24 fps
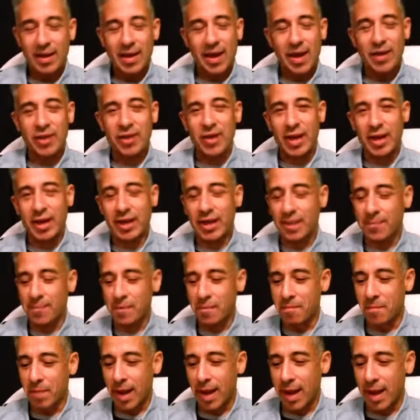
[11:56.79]
And you got to keep
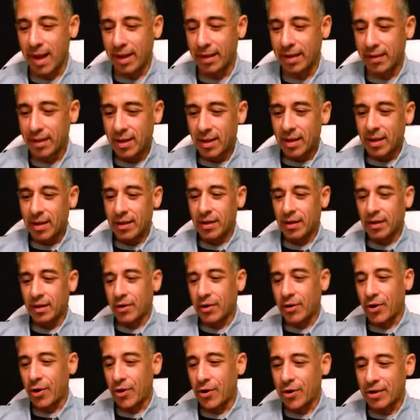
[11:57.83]
in mind uh,
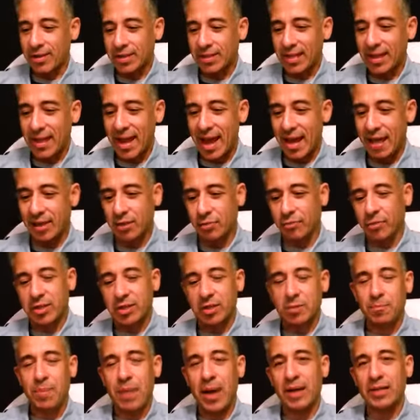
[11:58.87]
courtesy and the
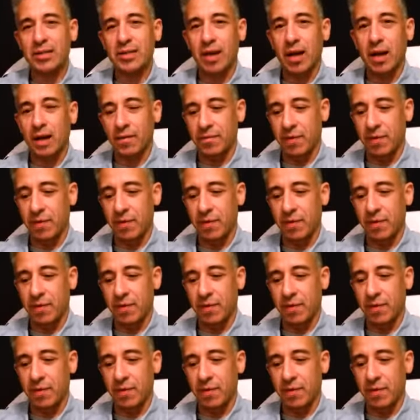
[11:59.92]
respect of